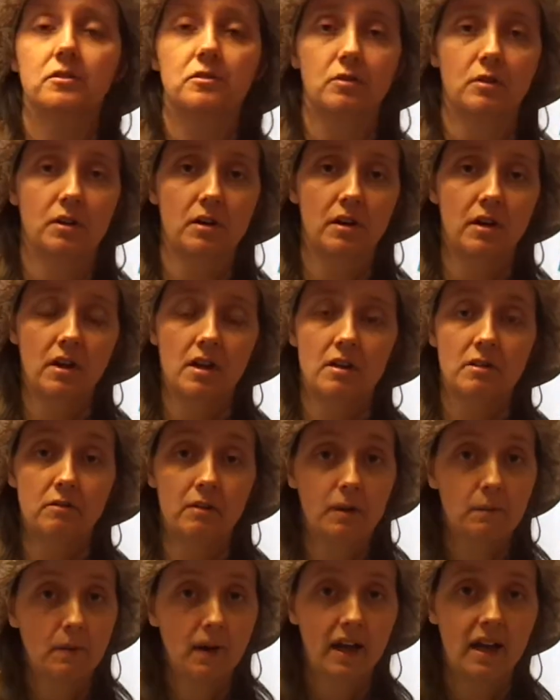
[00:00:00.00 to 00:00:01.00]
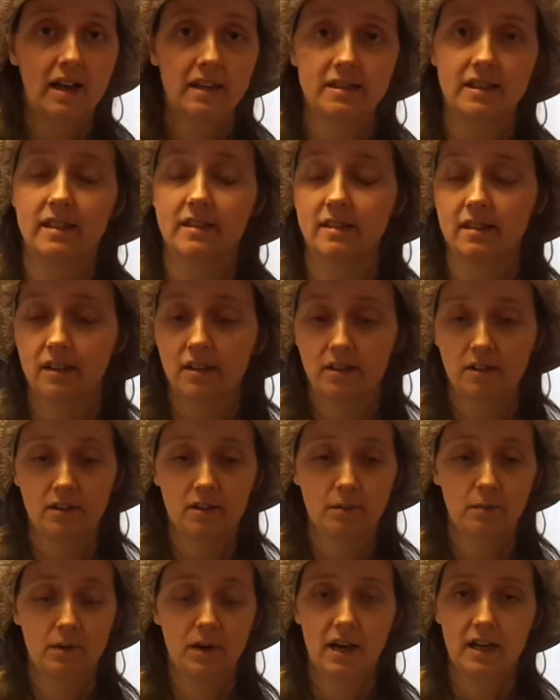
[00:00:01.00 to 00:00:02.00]
or Thread Bias has a
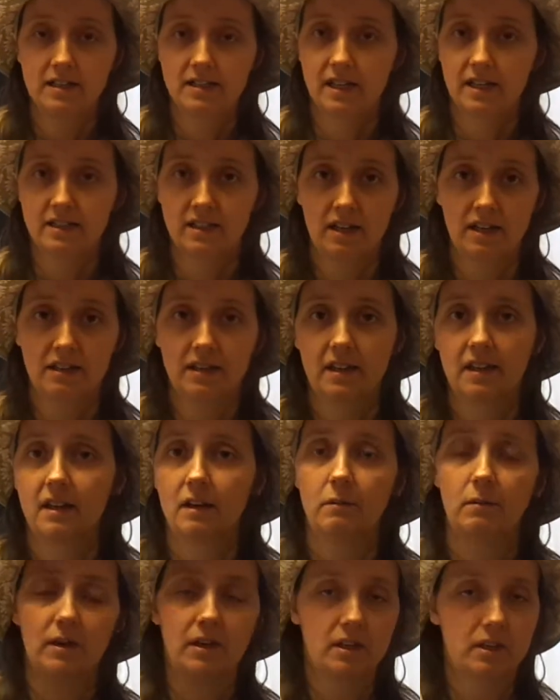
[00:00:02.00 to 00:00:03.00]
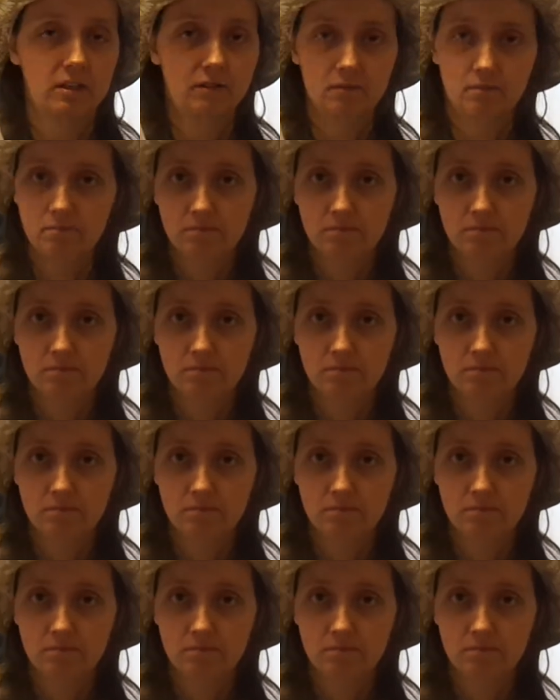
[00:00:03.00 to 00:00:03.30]
little project on there where you